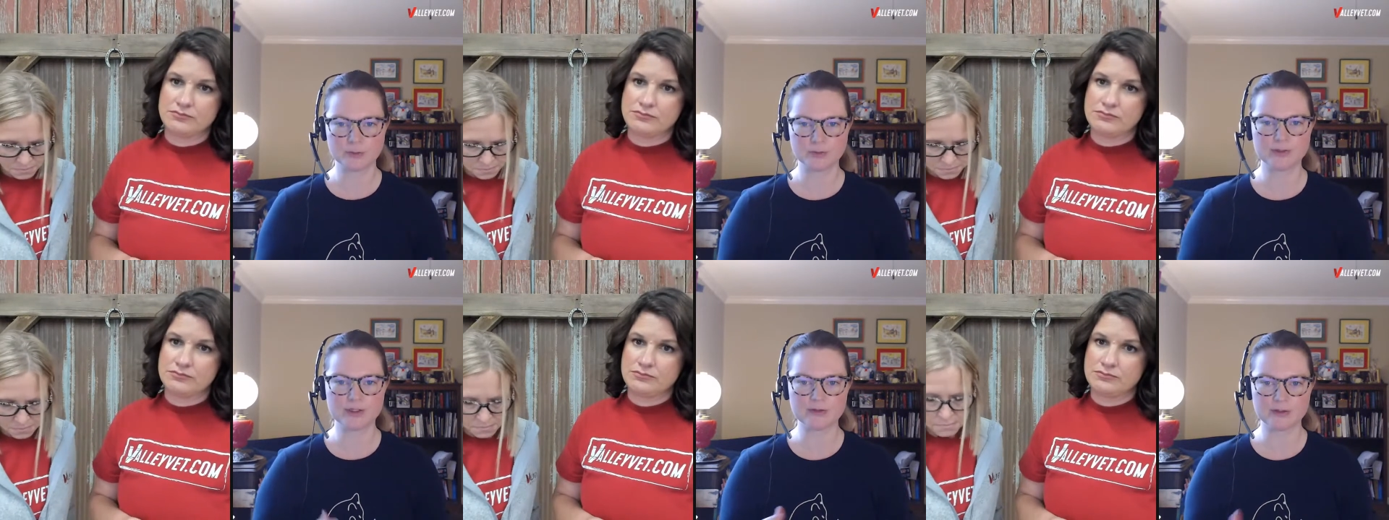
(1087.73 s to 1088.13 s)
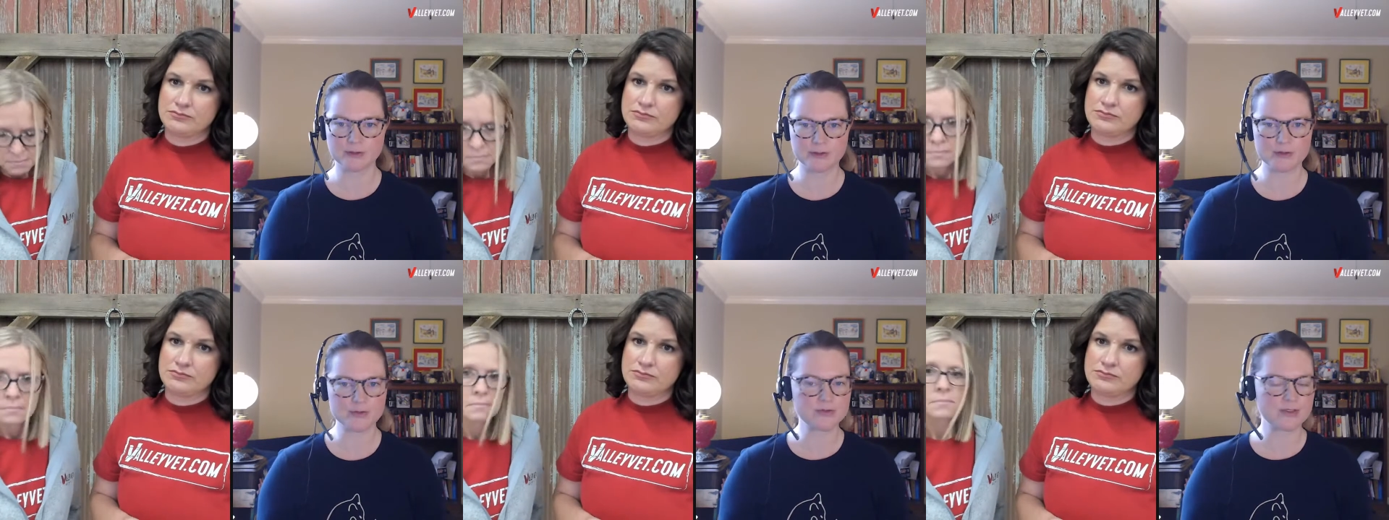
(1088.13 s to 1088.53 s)
Speaker 1: sure that
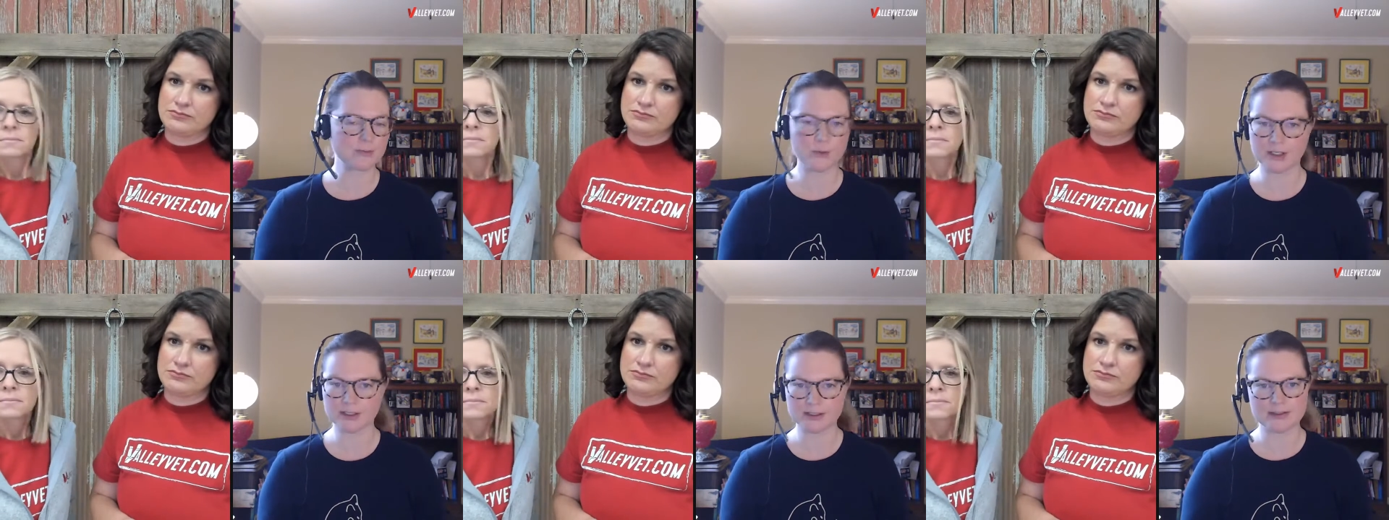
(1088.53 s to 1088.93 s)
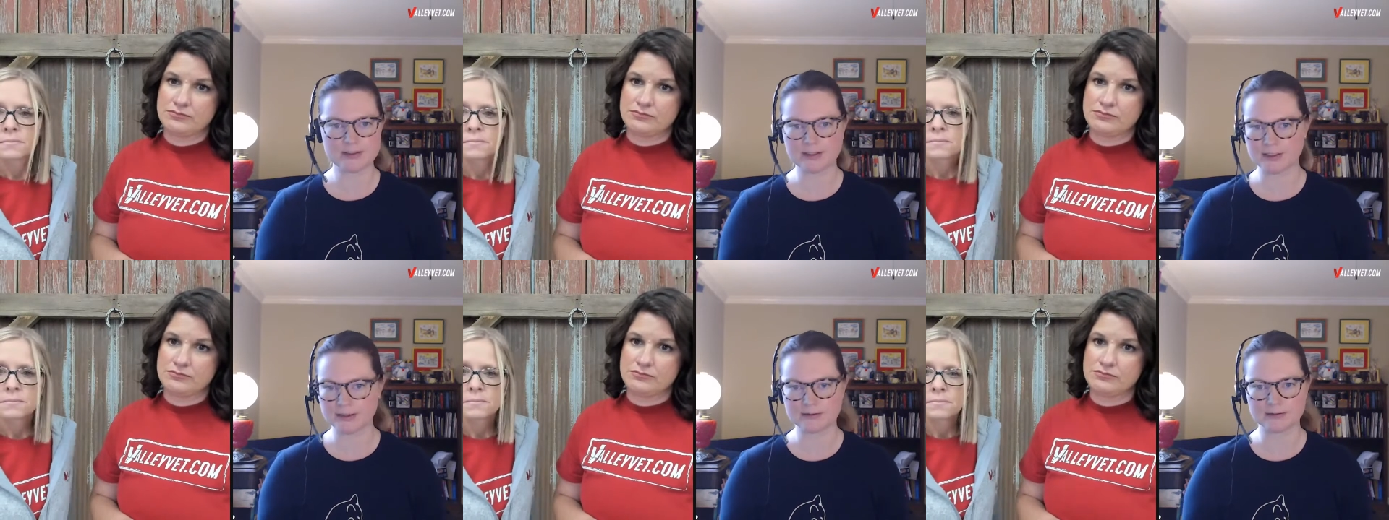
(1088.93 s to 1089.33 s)
they're using
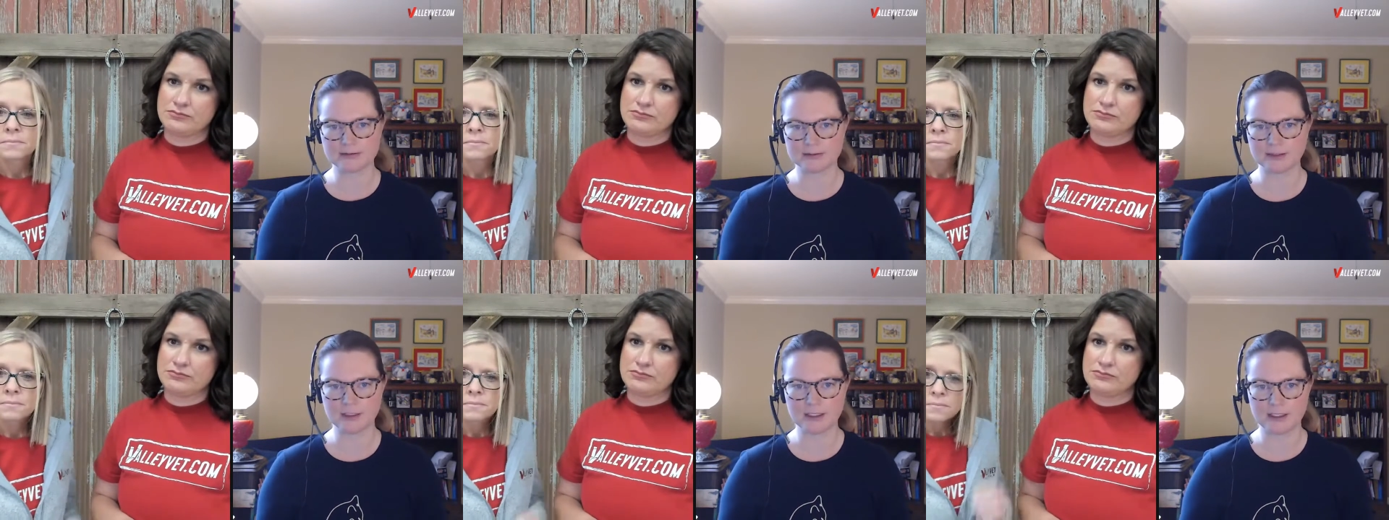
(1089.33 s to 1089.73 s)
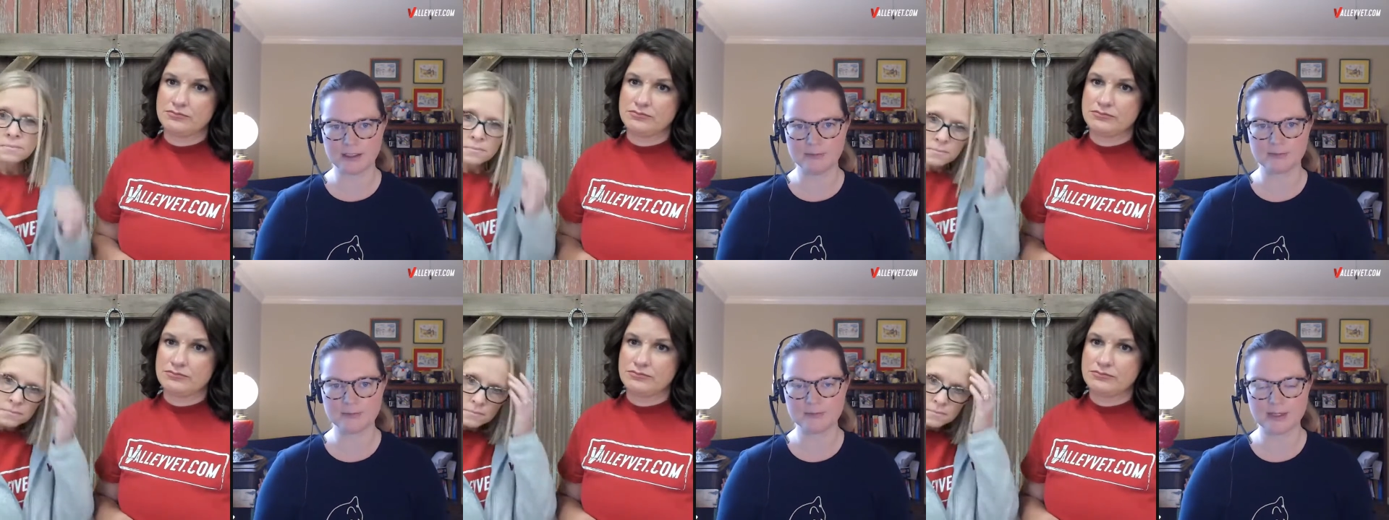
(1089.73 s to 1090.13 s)
products that
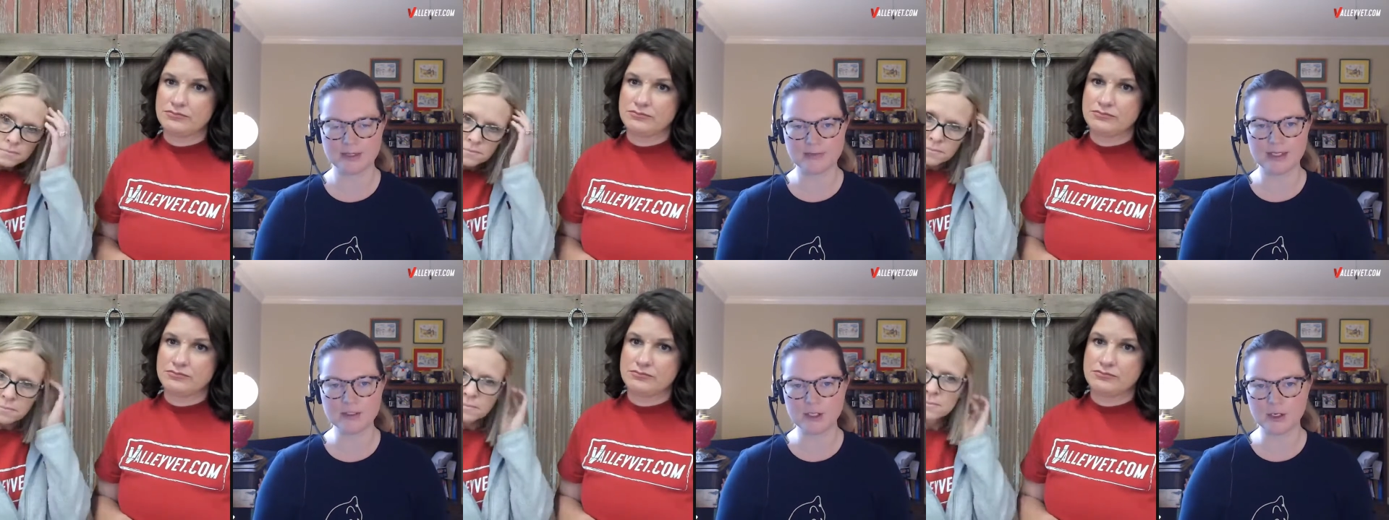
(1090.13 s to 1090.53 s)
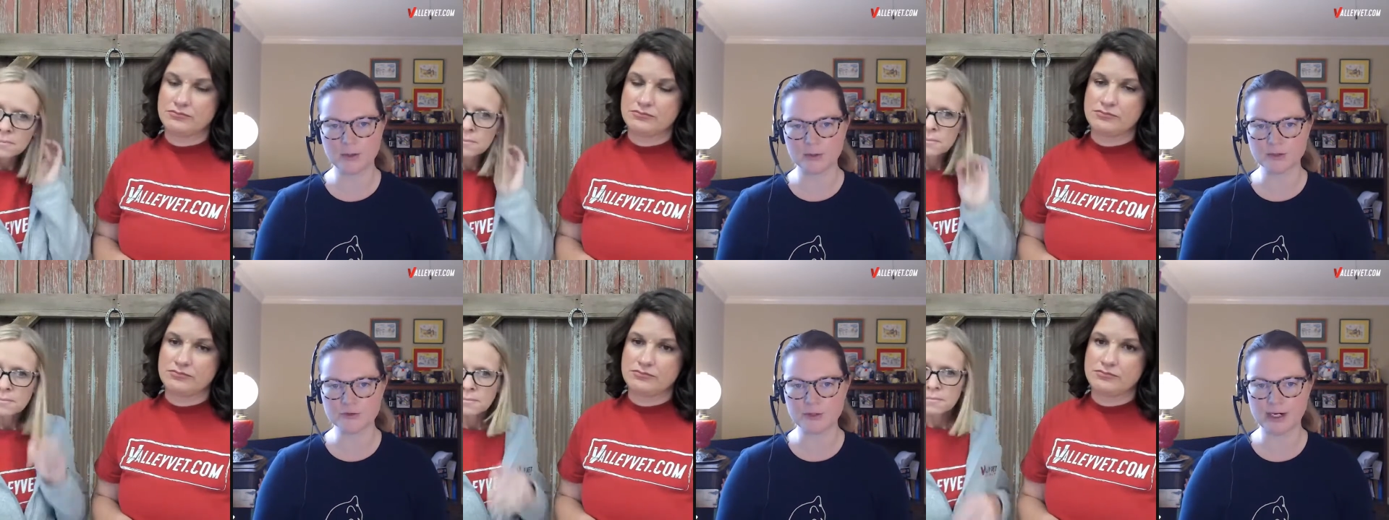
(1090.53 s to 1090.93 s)
um, that they
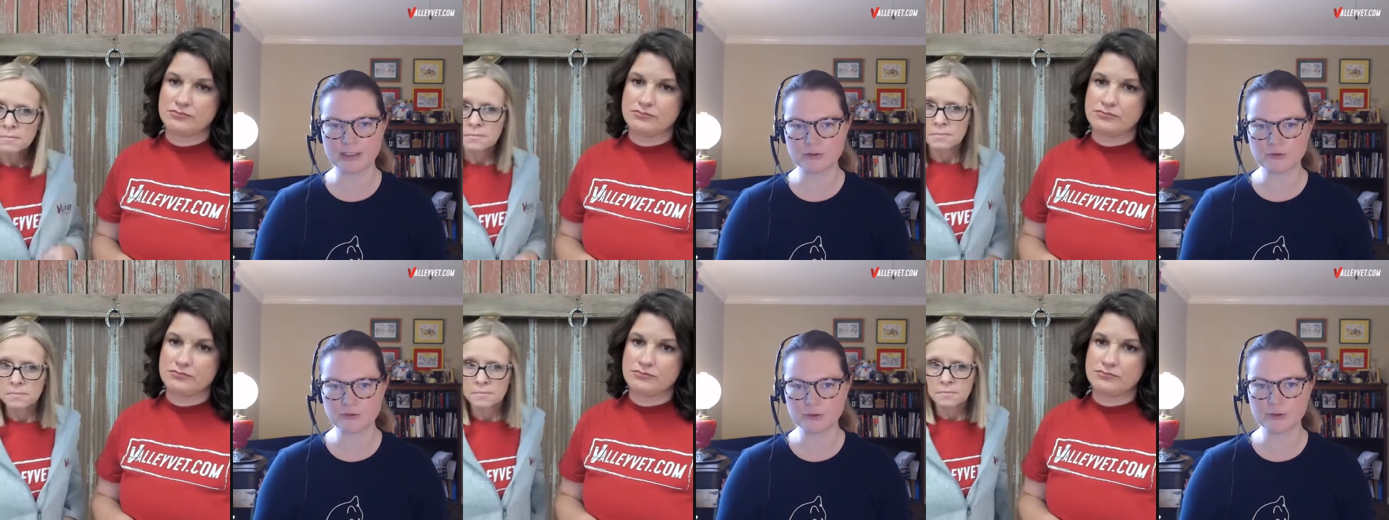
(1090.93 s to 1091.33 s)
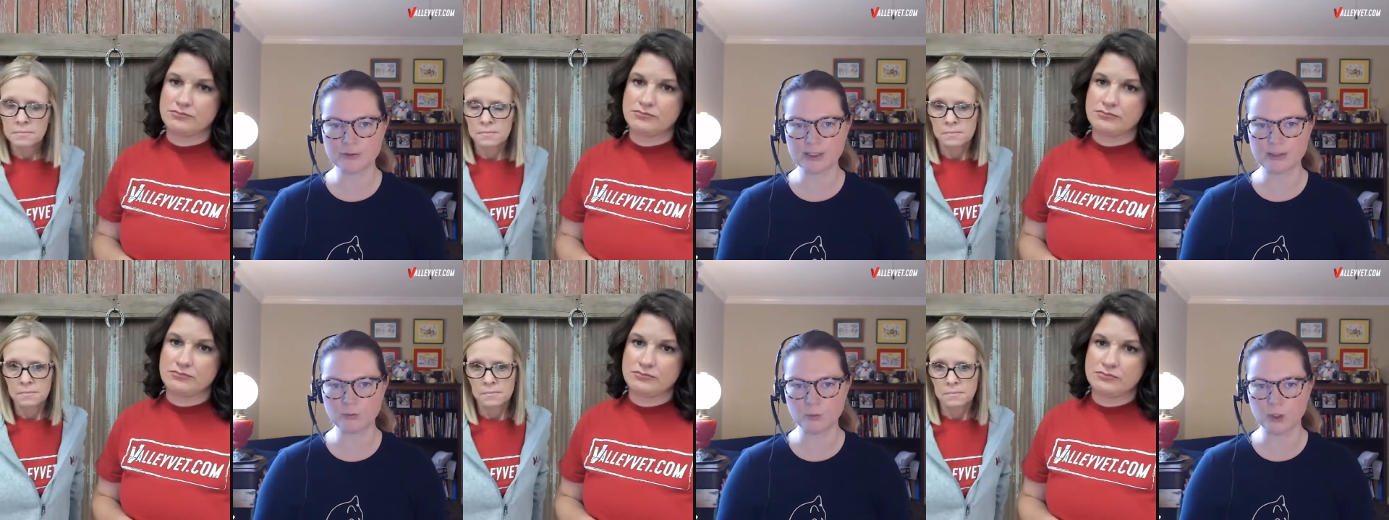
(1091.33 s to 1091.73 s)
know are tried and
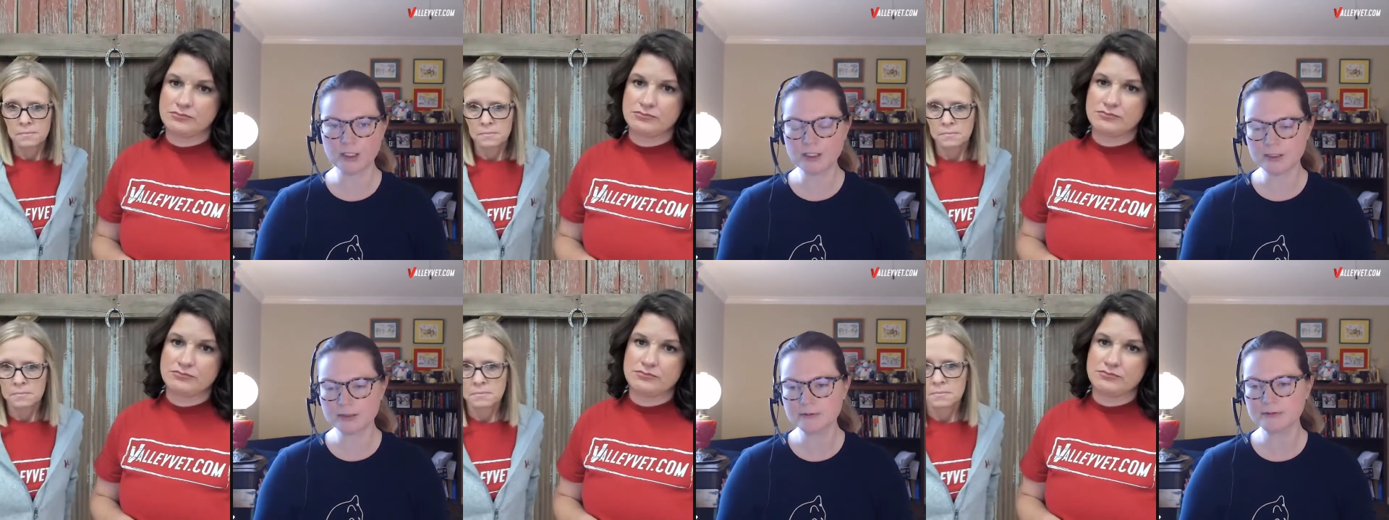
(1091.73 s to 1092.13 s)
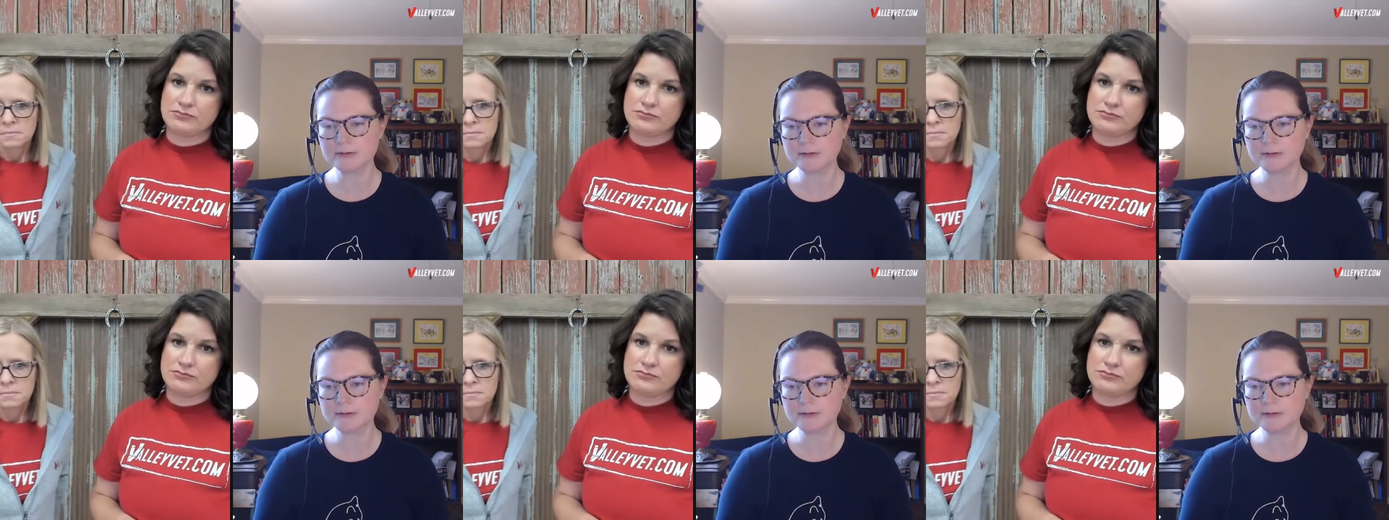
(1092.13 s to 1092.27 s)
true and work.